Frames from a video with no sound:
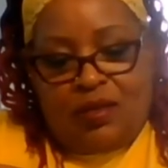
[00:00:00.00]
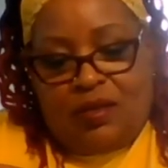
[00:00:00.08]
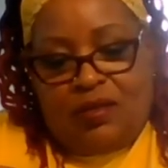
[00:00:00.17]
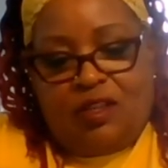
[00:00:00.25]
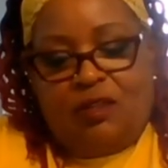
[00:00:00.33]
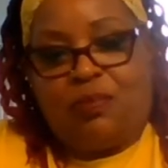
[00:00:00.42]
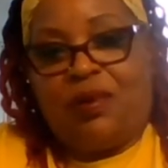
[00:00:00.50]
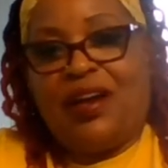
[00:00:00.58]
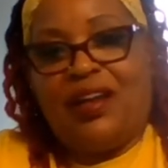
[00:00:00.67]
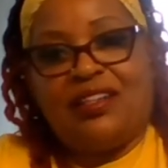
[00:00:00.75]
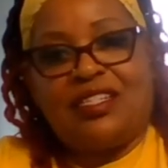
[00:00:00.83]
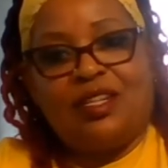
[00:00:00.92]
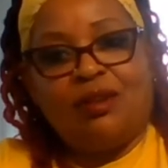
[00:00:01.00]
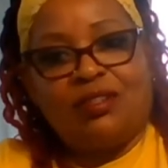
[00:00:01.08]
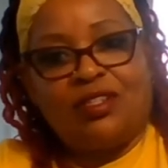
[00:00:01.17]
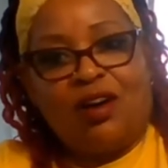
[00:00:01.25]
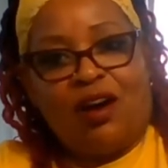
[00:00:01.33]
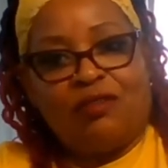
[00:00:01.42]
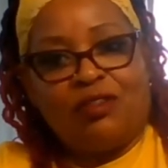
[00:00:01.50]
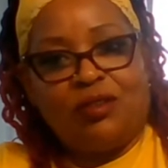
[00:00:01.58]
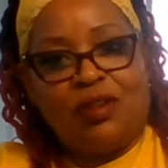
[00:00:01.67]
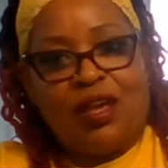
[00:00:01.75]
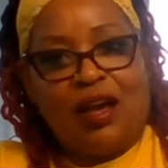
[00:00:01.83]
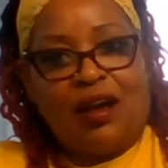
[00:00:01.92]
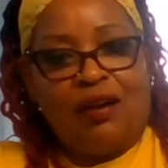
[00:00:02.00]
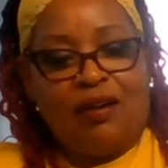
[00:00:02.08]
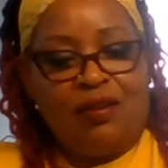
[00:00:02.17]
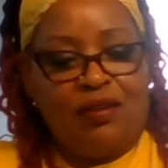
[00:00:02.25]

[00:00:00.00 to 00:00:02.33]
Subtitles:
This bread is so soft, too, y'all.